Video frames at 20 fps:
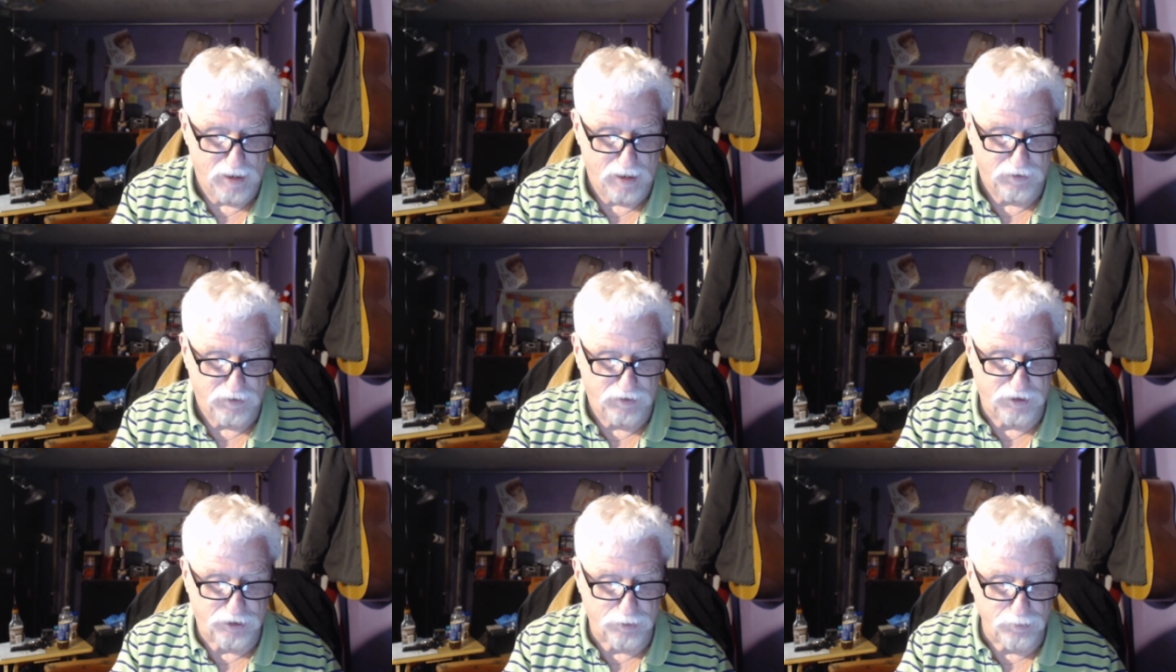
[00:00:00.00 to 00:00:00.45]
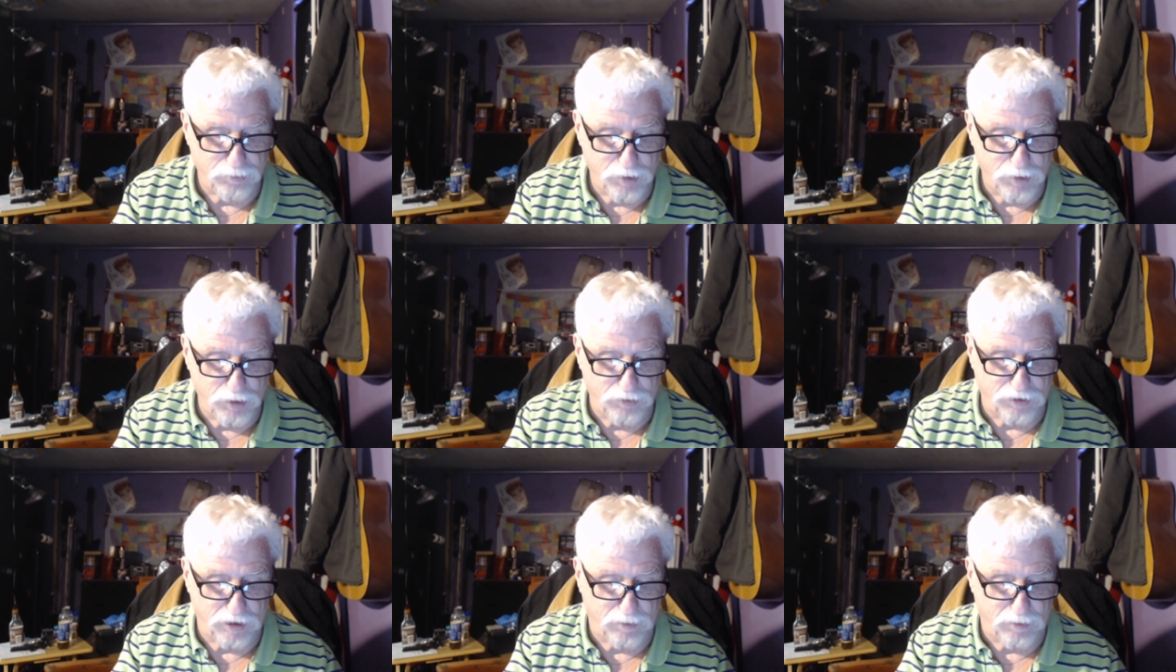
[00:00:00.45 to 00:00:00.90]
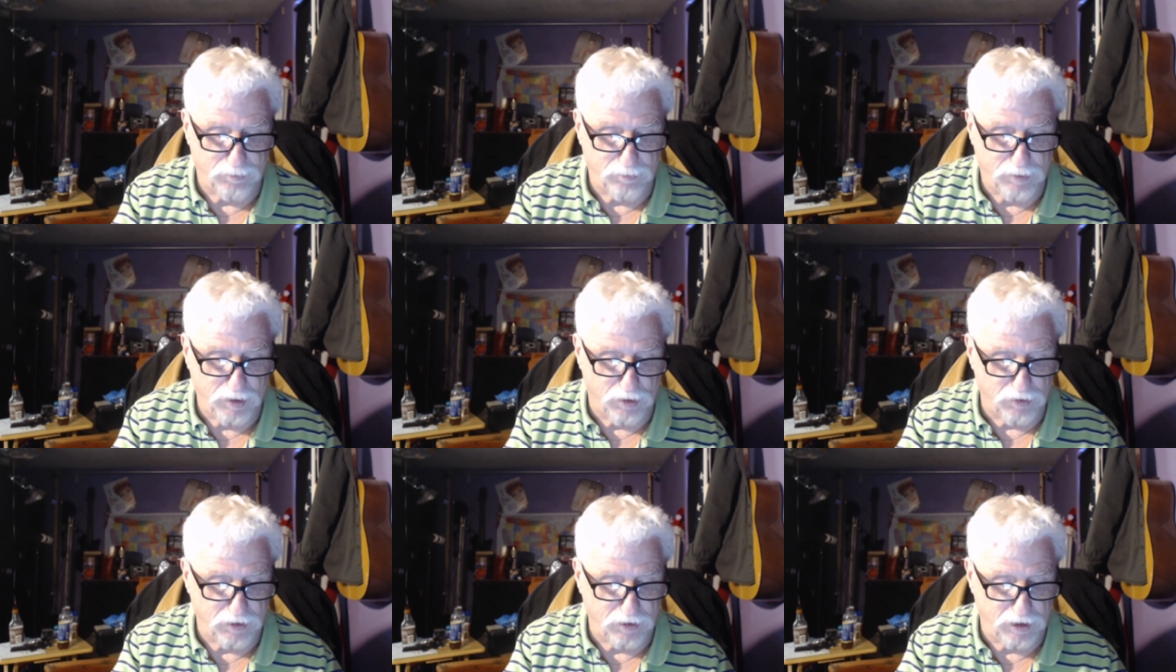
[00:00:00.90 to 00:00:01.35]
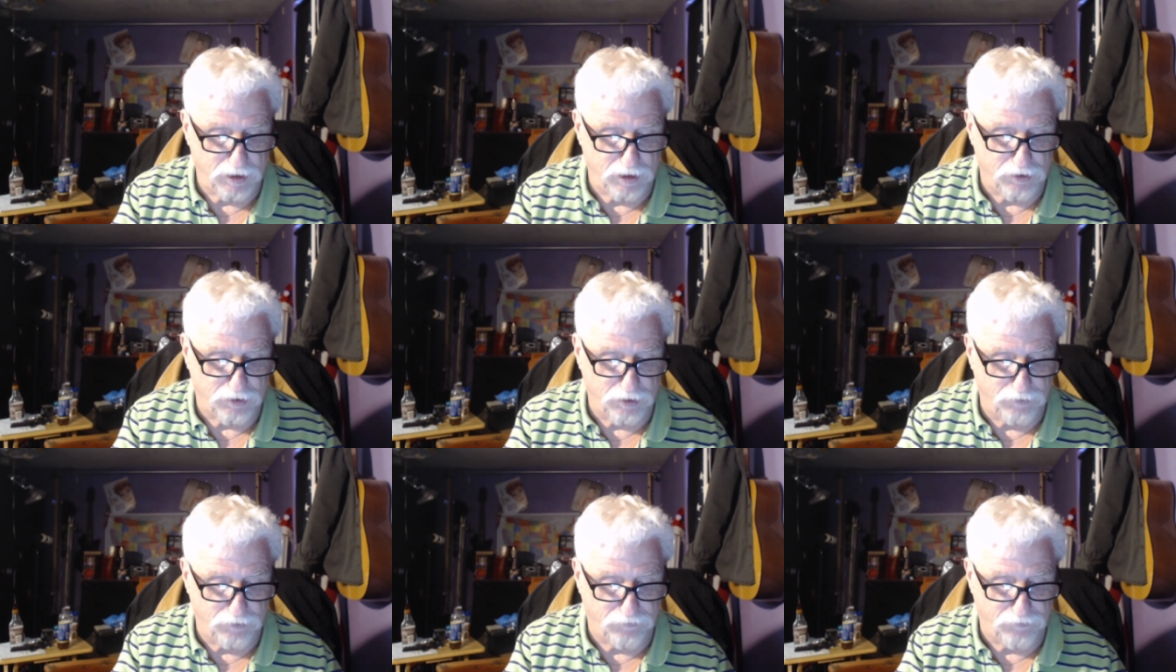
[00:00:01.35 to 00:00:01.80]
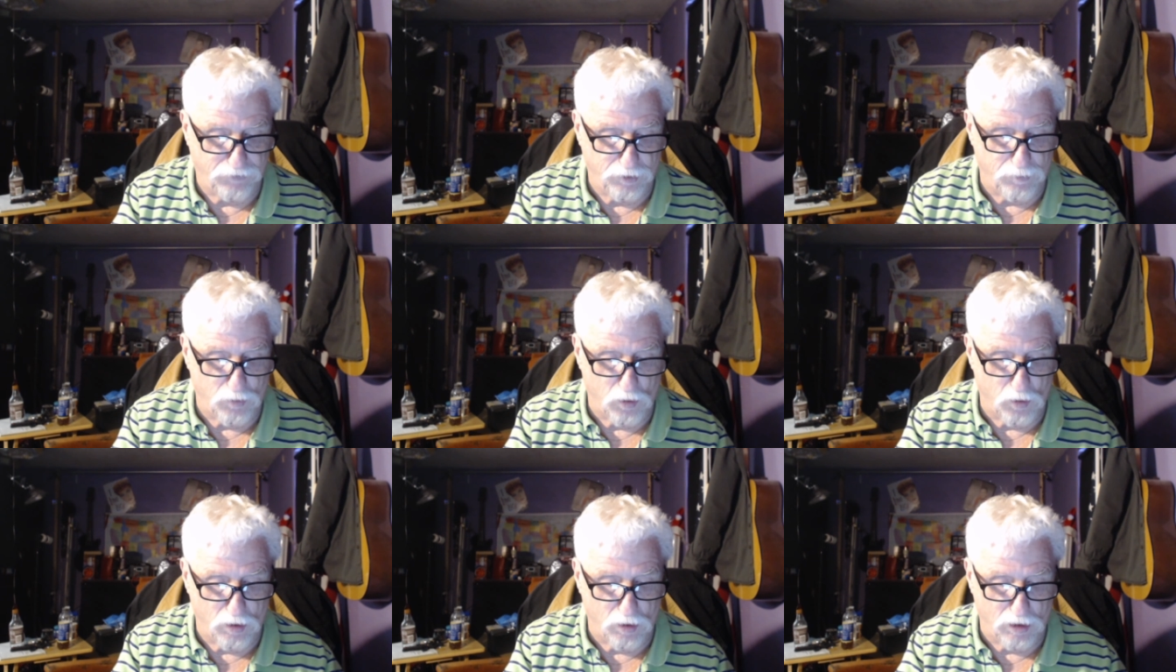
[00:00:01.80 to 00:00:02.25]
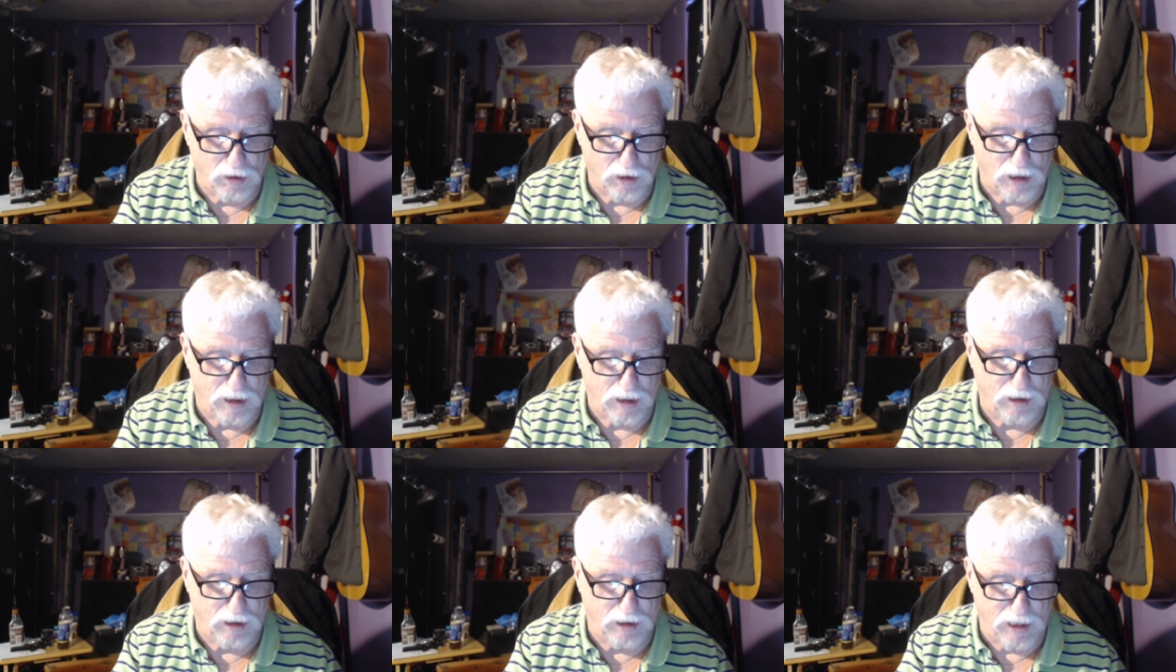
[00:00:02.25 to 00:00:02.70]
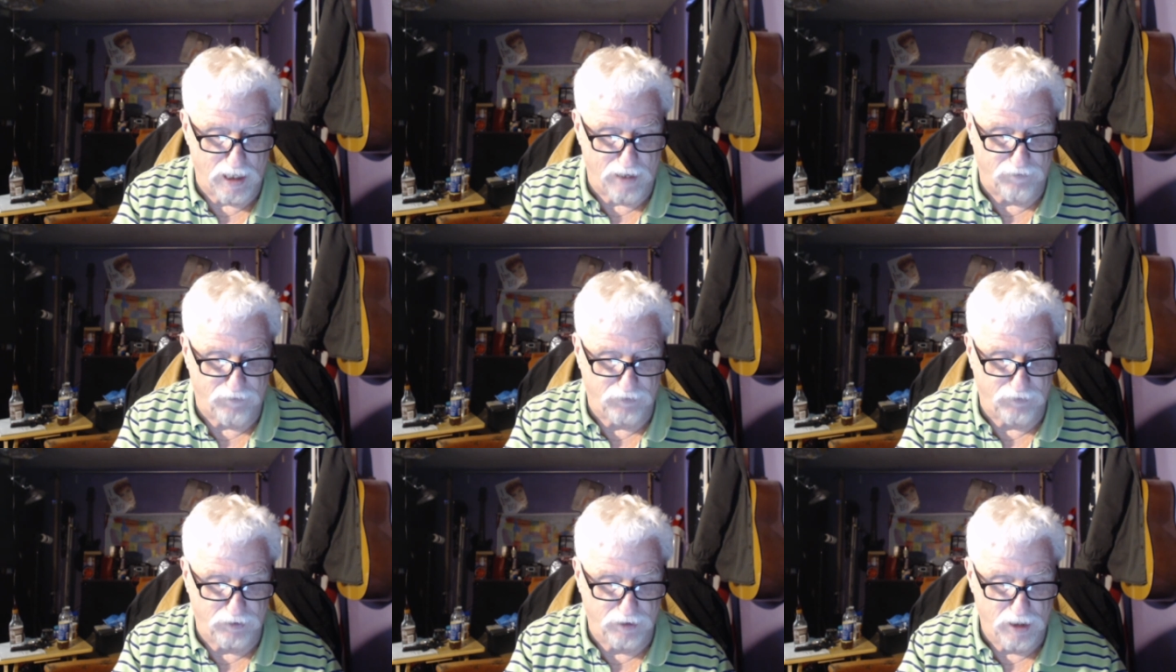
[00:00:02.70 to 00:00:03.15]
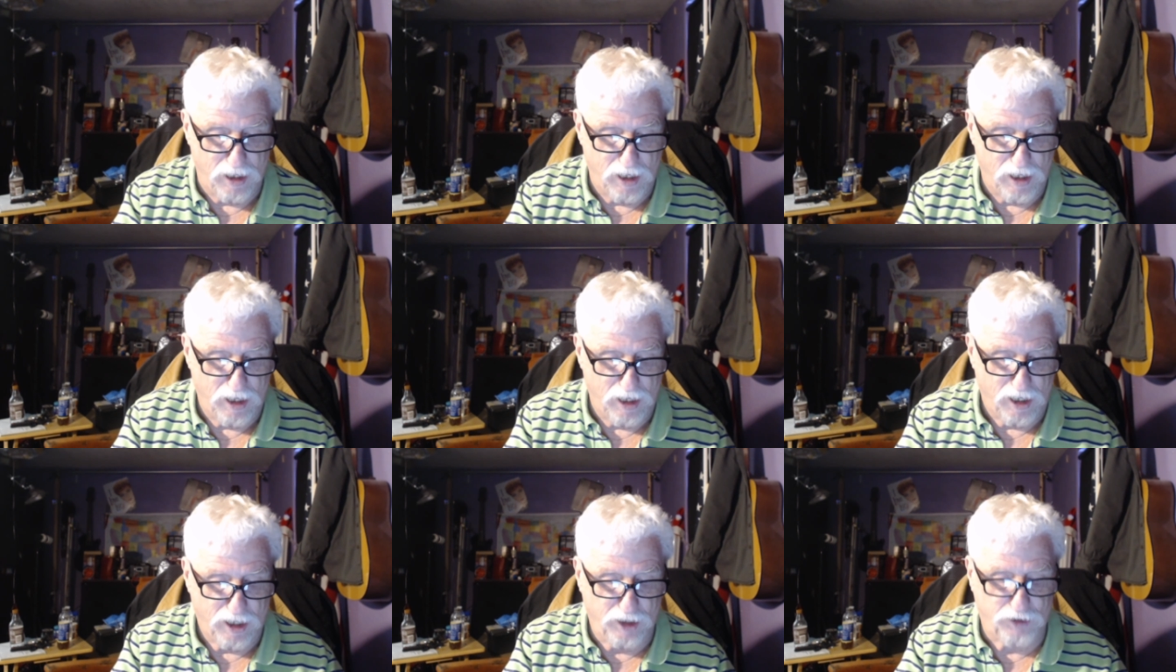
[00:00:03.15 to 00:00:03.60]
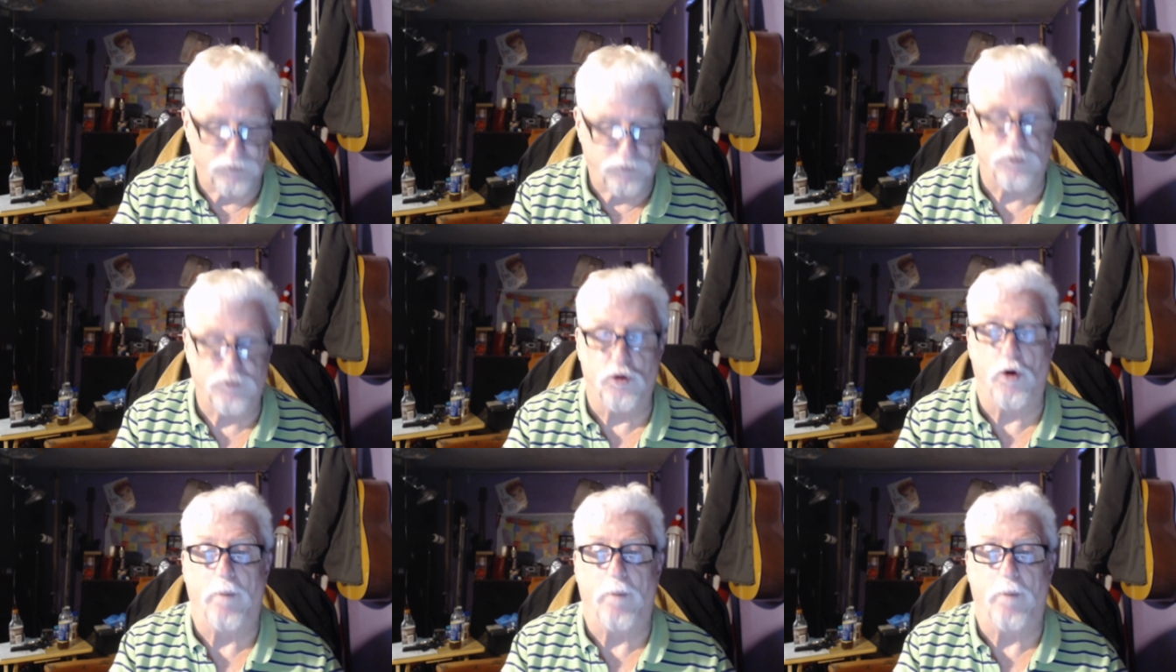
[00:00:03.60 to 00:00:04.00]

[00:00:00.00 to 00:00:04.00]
this music built into Filmora eleven is for